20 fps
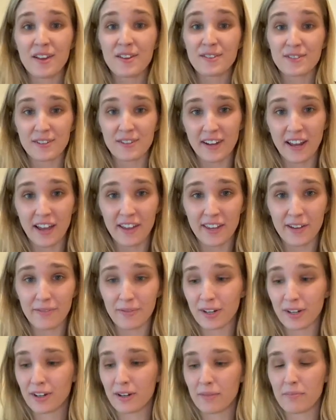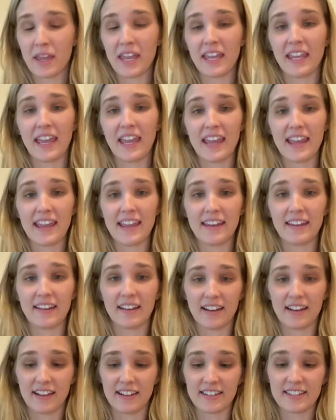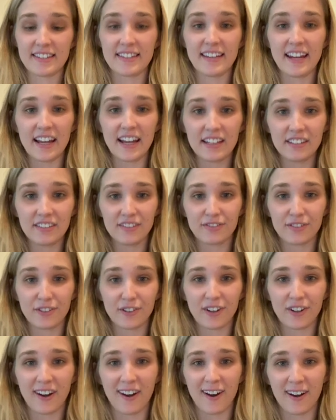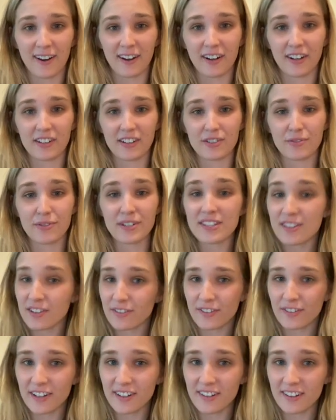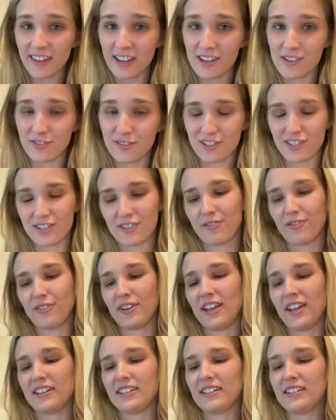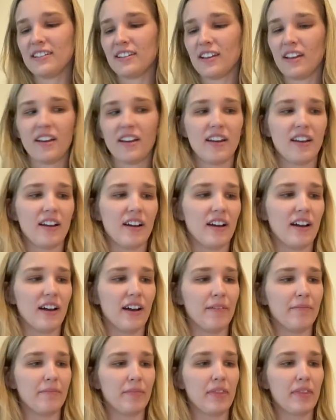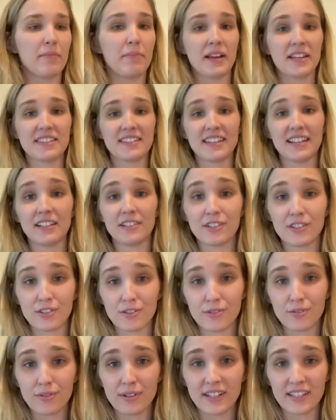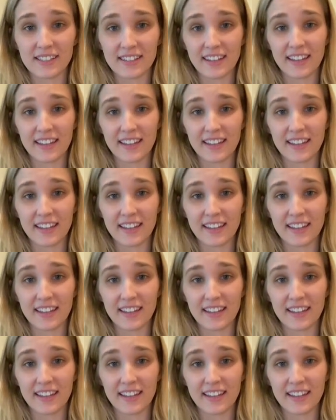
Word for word: So now that we're going to make a uh, stand for our twister feeder that you just created, um, the best thing to do is